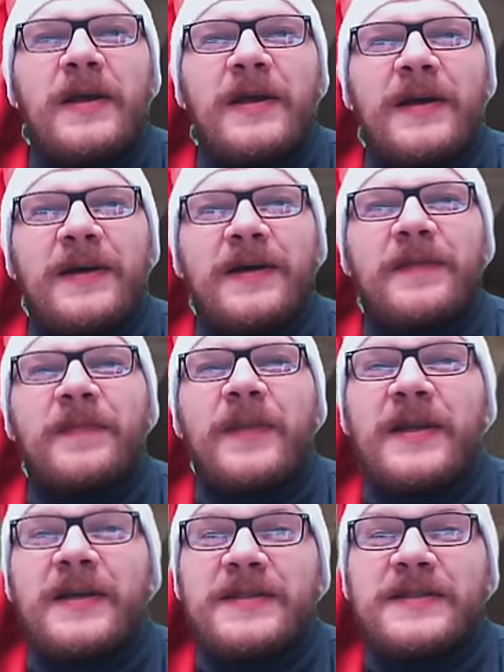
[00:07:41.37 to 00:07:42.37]

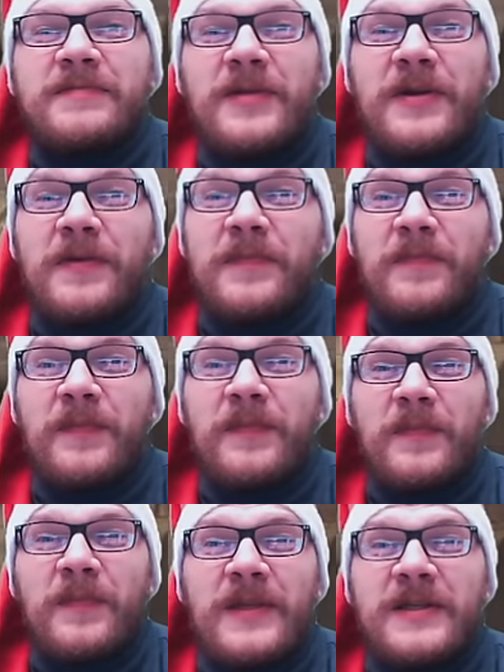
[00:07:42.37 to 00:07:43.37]
Because, um, you know,
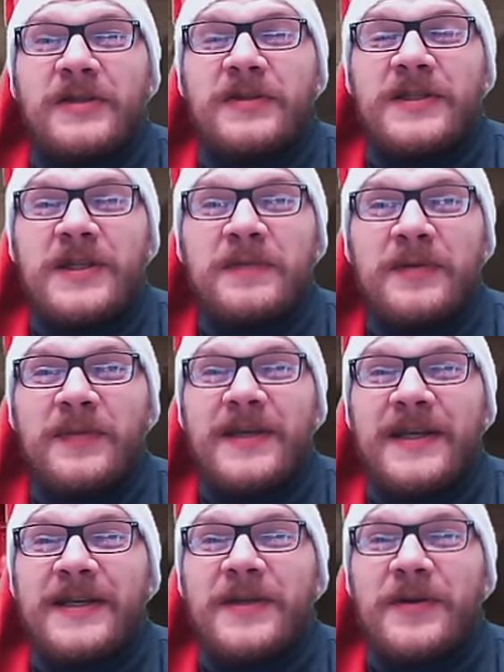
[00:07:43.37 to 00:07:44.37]
you seem to be
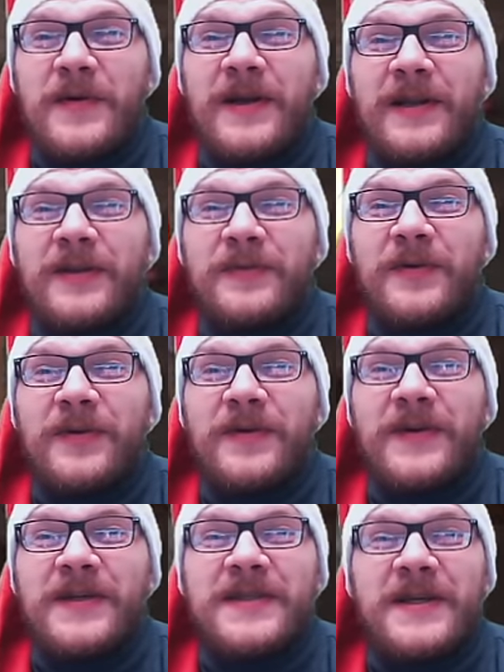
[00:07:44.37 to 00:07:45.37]
getting quite a lot more
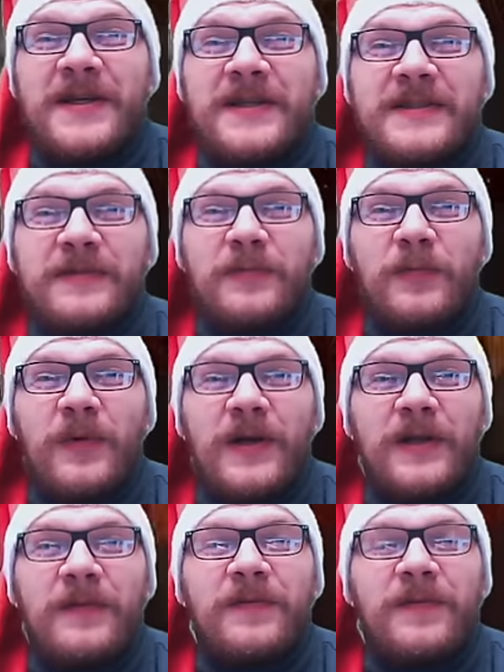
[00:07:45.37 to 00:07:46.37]
crits here as
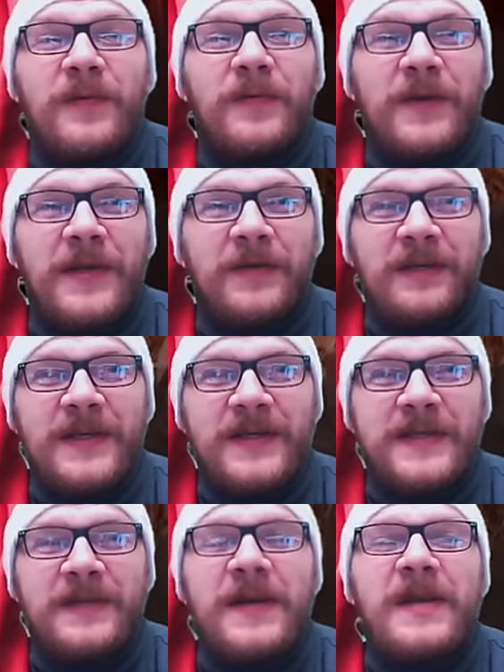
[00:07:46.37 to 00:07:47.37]
well for whatever
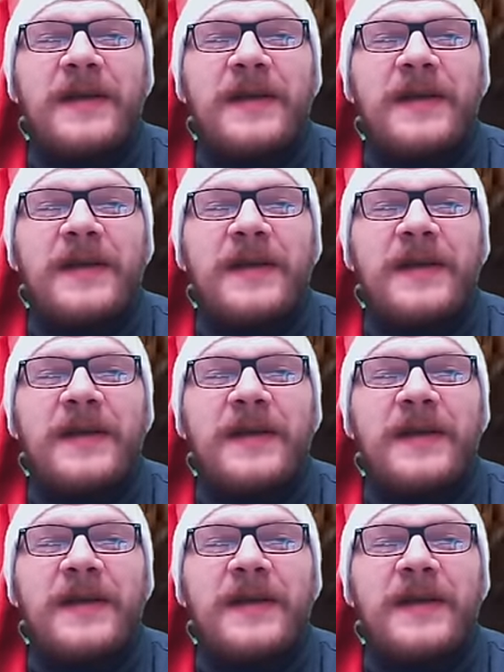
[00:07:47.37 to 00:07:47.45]
reason.